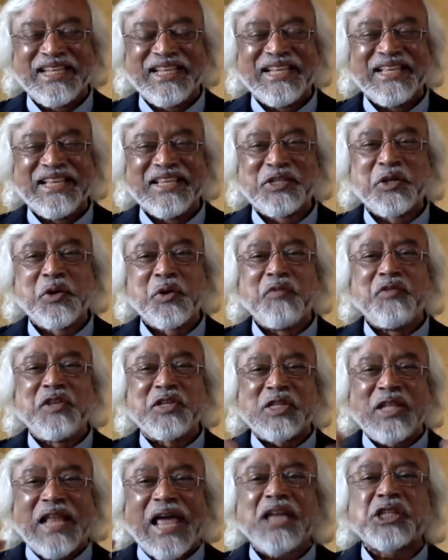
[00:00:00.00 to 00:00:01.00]
So
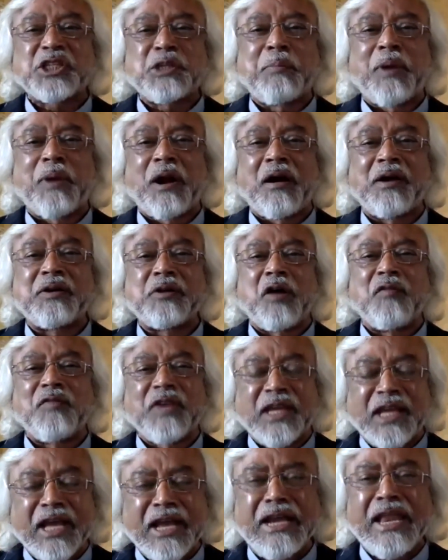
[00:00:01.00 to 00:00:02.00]
this last part of
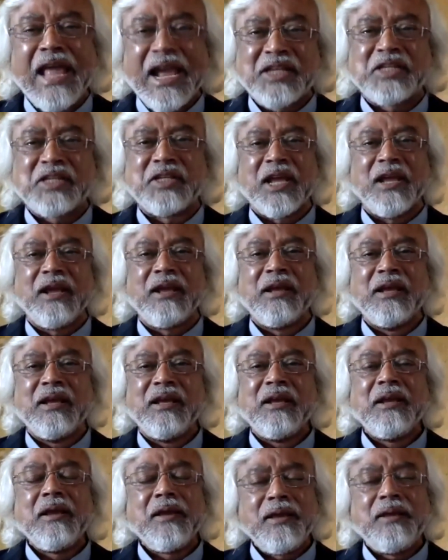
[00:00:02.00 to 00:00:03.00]
connecting
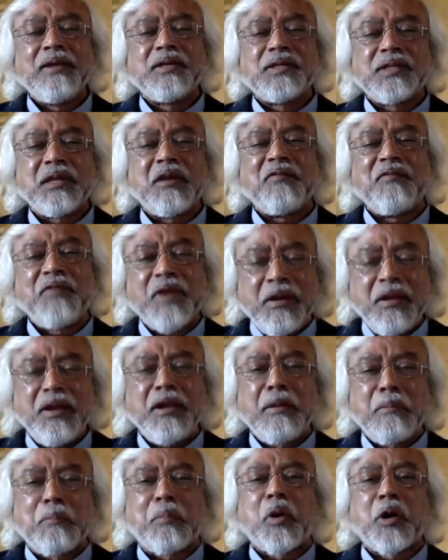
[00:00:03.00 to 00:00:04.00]
is a
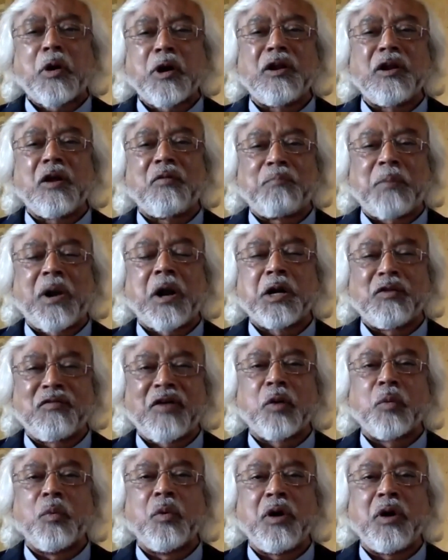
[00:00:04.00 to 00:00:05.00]
very important part of
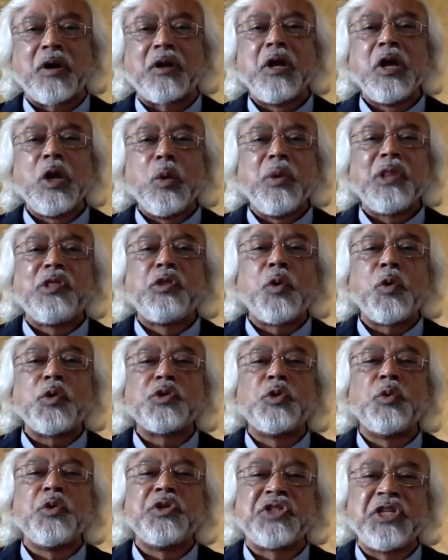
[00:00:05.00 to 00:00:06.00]
our work with those
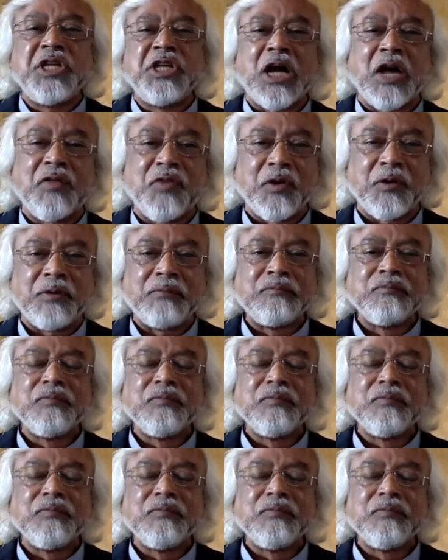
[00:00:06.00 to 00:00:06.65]
who is the other.